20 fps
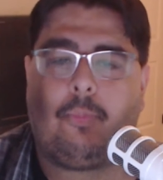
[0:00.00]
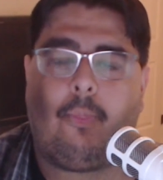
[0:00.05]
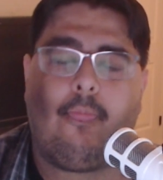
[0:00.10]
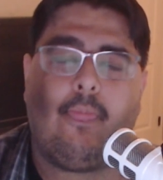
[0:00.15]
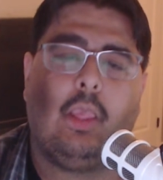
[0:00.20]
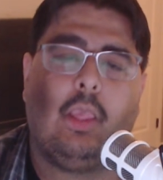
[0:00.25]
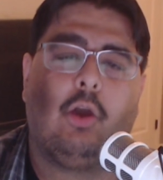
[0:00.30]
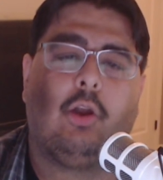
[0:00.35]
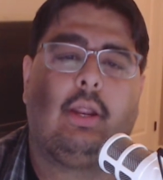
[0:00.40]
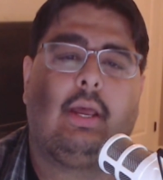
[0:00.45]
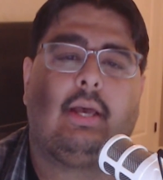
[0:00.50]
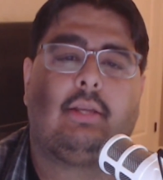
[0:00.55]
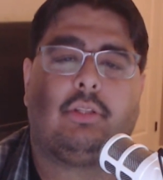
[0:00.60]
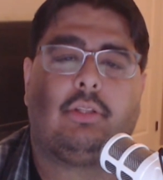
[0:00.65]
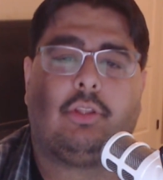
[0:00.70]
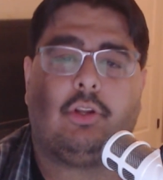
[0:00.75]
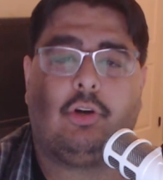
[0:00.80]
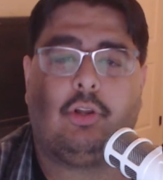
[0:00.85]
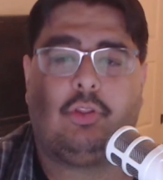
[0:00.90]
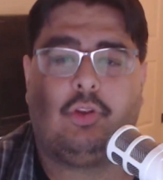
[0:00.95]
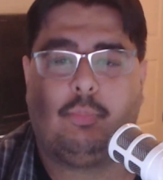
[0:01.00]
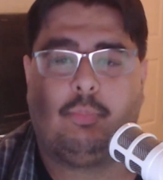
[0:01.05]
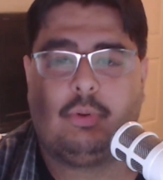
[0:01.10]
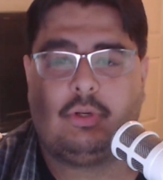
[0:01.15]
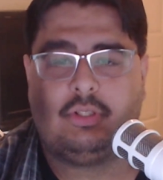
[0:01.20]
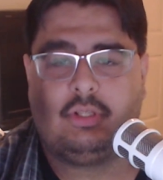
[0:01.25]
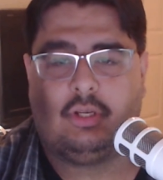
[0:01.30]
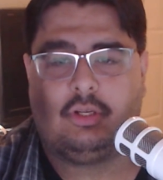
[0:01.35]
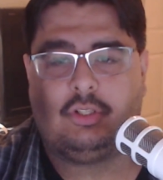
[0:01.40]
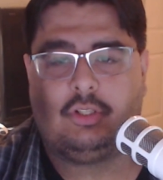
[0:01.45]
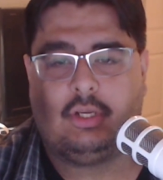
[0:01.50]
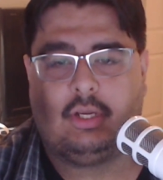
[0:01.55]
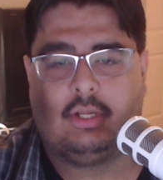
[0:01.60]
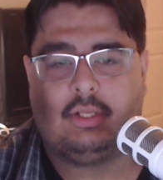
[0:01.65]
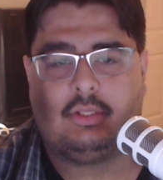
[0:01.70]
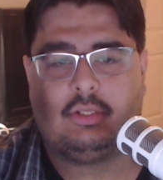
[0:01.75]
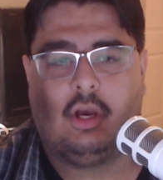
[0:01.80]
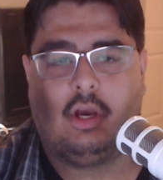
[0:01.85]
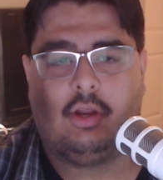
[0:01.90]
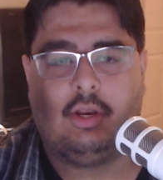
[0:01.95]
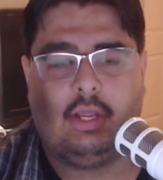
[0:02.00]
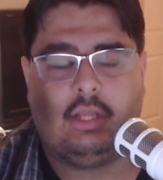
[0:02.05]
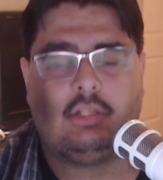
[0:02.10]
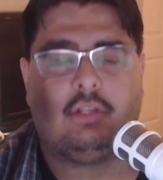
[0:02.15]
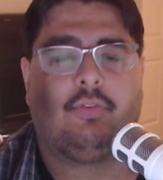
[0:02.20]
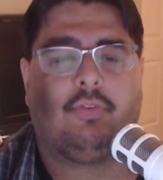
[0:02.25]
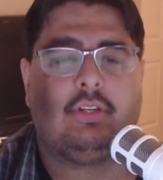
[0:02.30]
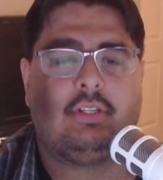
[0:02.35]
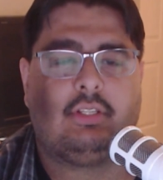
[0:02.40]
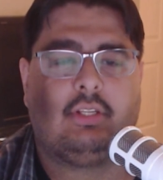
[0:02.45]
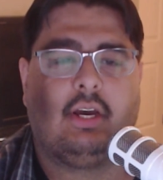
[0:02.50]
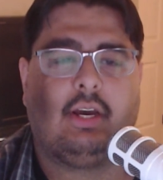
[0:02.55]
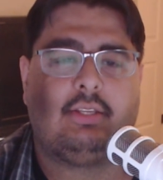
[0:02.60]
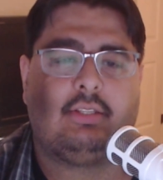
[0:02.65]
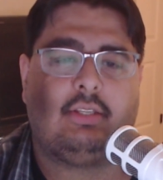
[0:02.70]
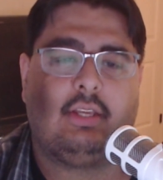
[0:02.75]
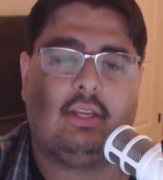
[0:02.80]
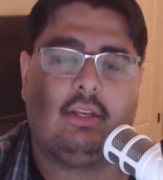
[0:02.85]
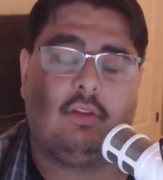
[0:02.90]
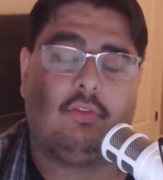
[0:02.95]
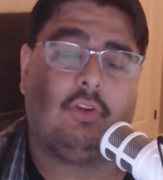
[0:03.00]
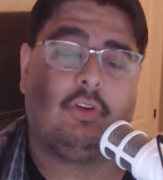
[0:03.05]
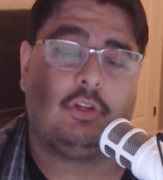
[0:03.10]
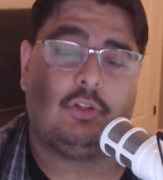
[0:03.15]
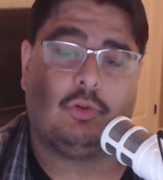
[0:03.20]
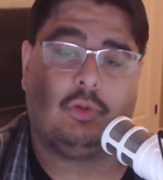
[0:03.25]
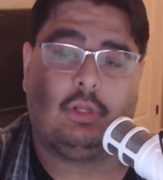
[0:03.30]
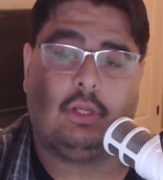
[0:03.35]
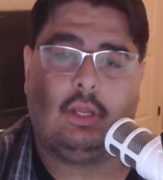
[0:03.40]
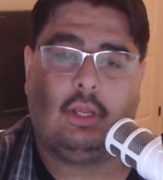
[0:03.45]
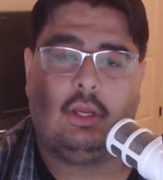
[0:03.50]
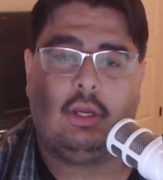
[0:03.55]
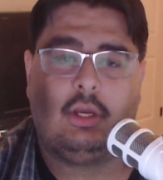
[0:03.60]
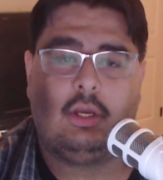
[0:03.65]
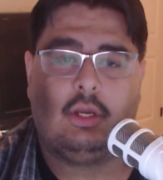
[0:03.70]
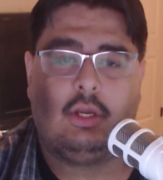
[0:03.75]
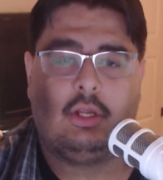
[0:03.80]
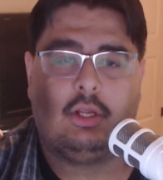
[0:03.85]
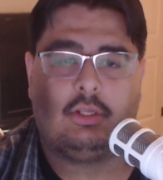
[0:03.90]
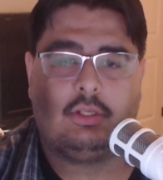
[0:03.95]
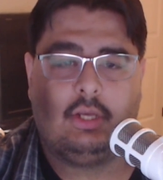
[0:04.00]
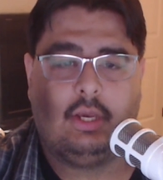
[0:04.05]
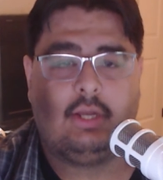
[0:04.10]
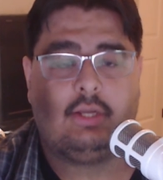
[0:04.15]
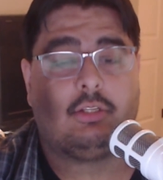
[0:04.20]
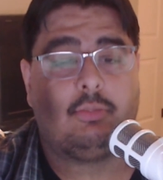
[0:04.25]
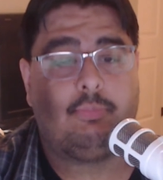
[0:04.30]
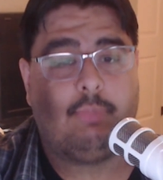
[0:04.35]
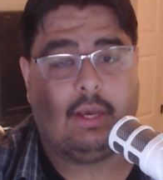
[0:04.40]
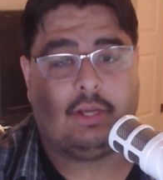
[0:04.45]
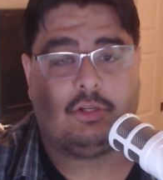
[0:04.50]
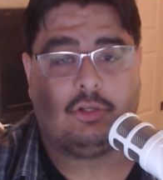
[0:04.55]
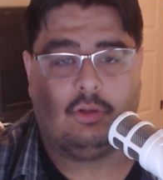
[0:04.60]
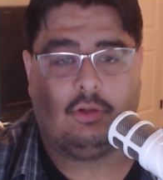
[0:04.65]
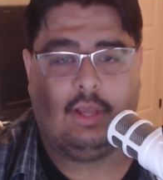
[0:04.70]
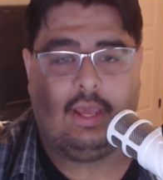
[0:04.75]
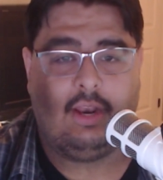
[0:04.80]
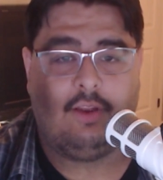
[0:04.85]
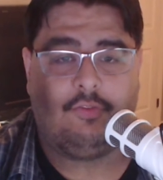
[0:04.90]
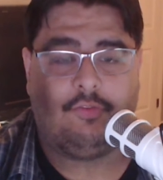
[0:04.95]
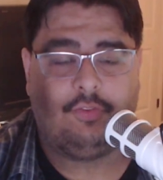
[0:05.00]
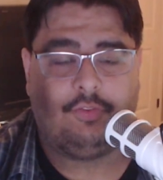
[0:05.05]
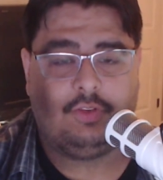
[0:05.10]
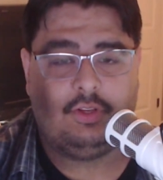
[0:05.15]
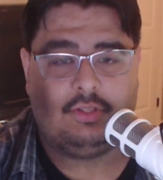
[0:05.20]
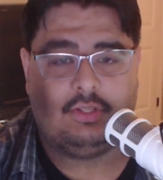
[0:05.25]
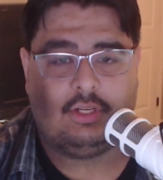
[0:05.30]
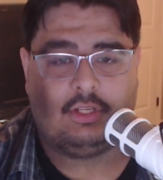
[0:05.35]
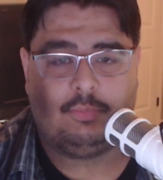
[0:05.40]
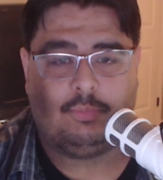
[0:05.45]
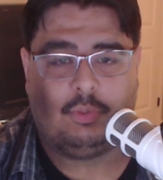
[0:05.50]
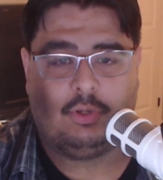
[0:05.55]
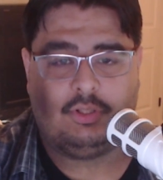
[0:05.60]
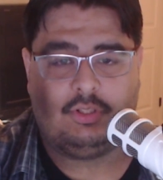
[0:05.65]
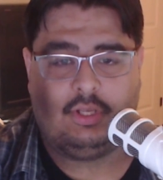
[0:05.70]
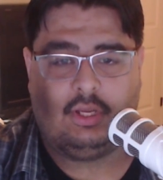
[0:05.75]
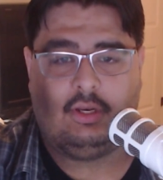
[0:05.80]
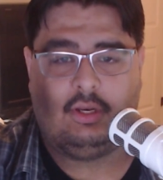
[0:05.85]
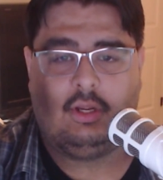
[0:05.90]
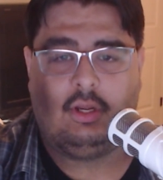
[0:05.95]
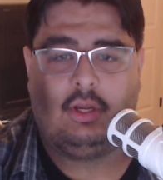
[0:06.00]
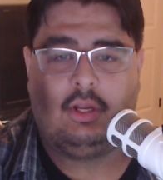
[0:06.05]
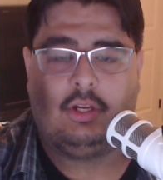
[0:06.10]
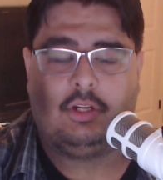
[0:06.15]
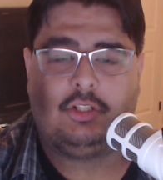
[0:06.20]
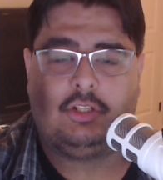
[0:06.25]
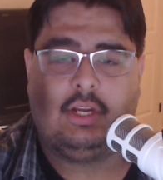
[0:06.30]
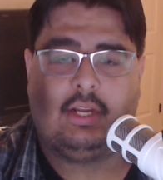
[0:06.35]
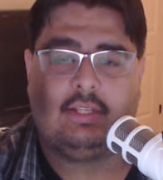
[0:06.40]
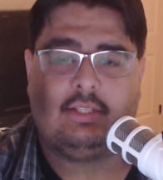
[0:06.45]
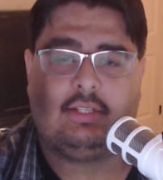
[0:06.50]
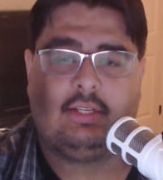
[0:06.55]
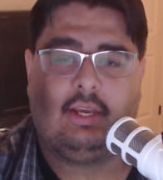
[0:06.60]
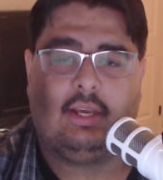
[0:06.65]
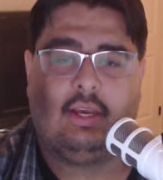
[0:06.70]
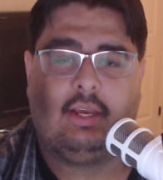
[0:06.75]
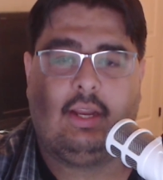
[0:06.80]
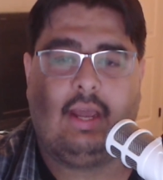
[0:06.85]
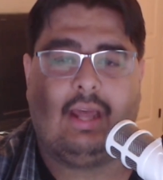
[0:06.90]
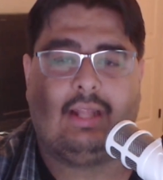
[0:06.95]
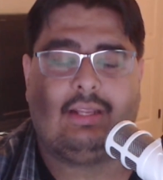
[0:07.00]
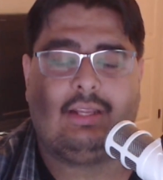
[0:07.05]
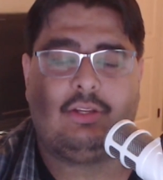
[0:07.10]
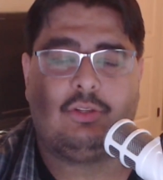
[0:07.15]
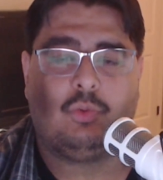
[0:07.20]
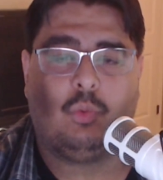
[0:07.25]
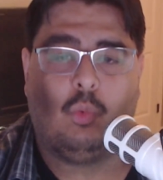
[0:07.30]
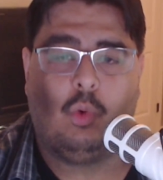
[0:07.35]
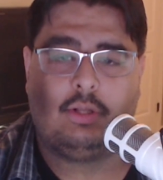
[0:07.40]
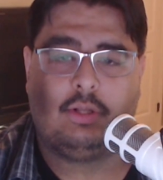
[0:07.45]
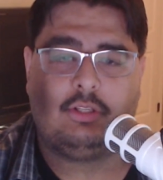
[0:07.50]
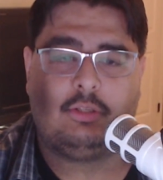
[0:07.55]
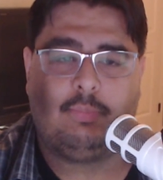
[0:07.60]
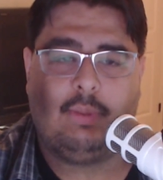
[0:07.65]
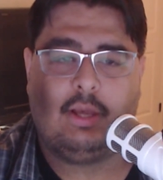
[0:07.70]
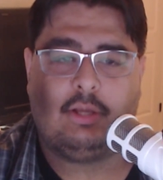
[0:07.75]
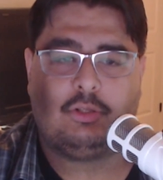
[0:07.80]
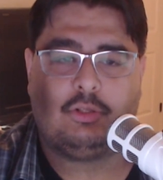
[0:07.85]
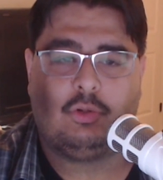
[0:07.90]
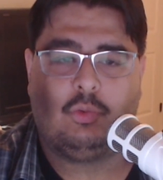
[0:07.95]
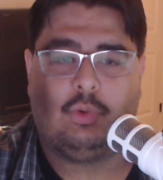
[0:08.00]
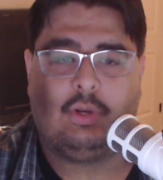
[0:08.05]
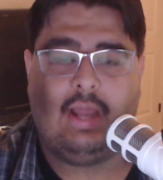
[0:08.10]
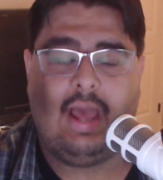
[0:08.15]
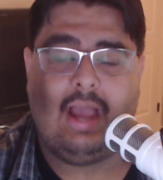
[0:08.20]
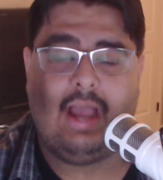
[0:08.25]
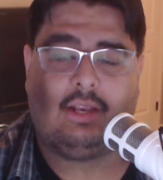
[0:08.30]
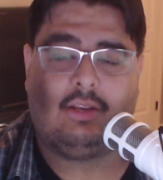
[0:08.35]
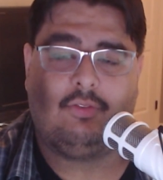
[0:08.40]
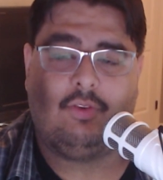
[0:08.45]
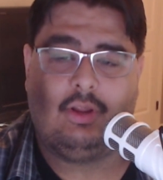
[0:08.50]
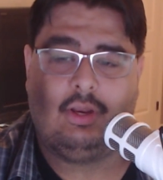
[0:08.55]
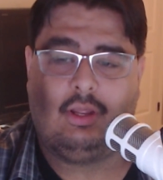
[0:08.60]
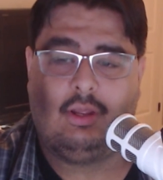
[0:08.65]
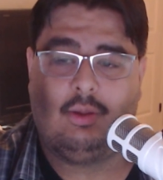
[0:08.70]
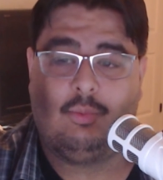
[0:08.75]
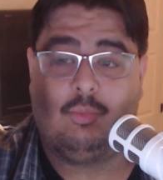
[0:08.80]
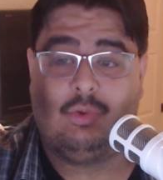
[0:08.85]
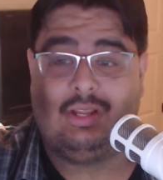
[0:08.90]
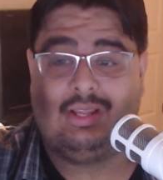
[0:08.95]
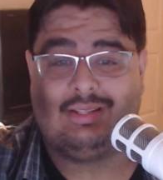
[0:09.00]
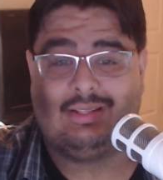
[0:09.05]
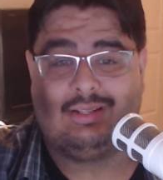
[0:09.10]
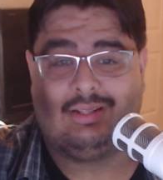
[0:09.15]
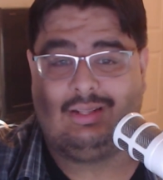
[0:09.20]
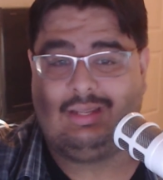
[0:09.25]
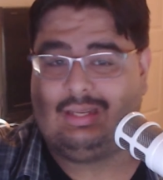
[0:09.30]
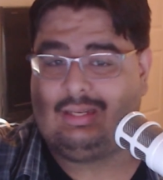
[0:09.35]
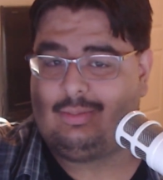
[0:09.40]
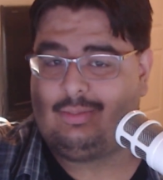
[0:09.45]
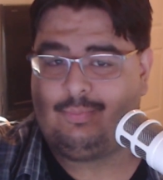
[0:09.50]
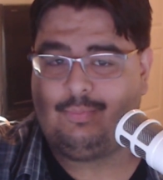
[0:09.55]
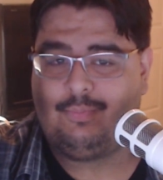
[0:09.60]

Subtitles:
Yoda has a 33% chance on each of his dice individually to hit a special, and a 56% chance to hit at least 1 special when activating him when he's elite.